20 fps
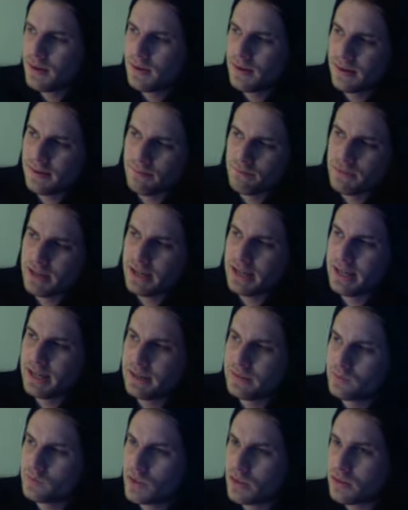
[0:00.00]
And
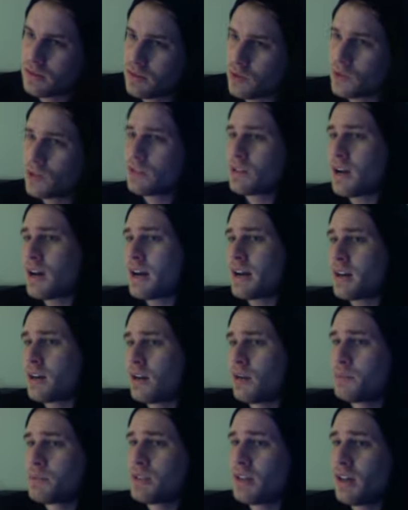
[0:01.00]
then the third guy
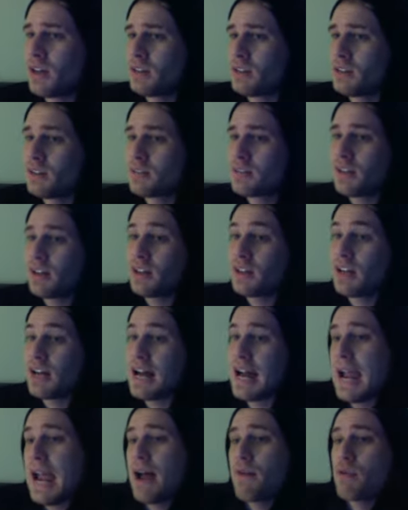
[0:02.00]
comes in, he's like,
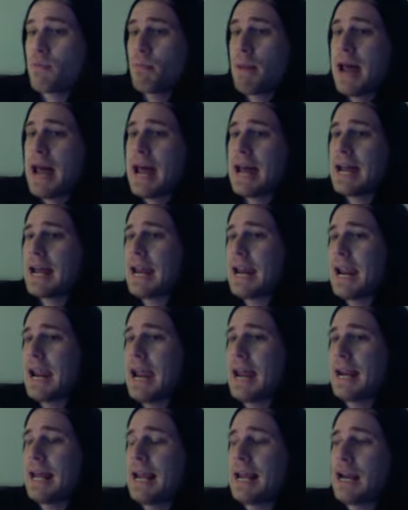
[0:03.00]
I have a Mac
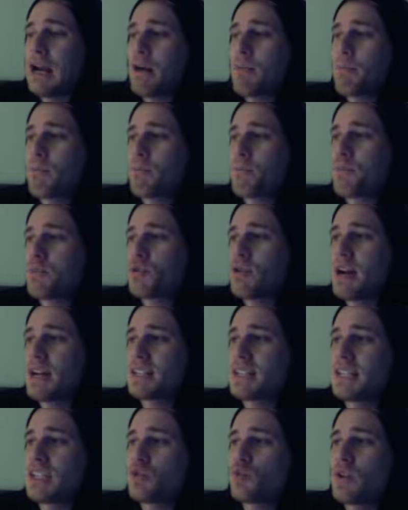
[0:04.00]
and it
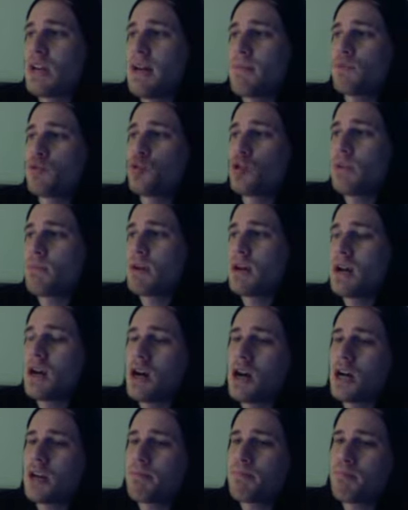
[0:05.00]
crashes when I'm doing my
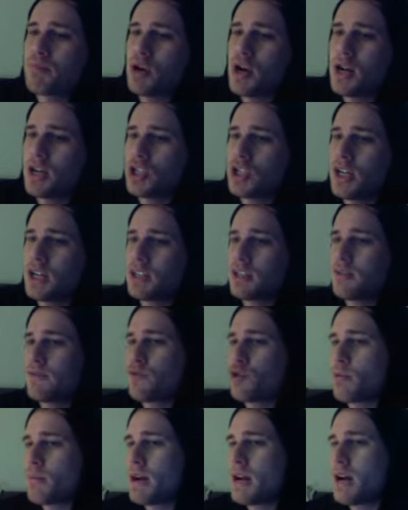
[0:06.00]
art projects
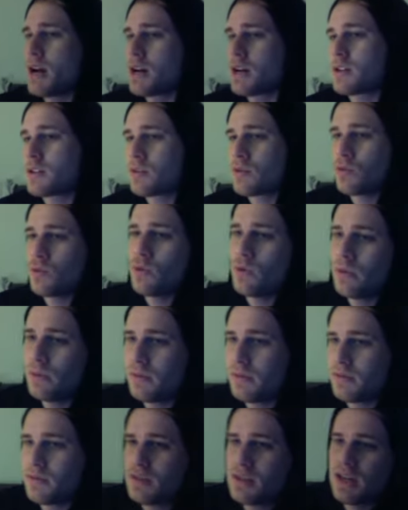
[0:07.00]
for my art school
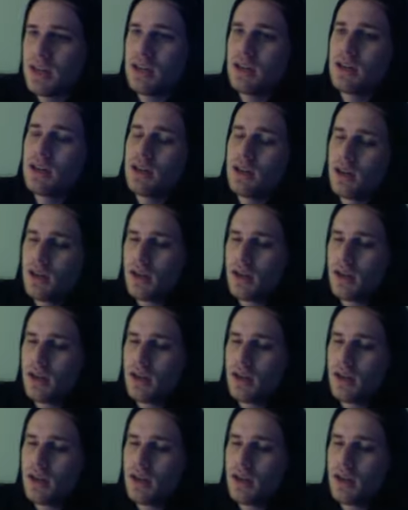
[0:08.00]
thing.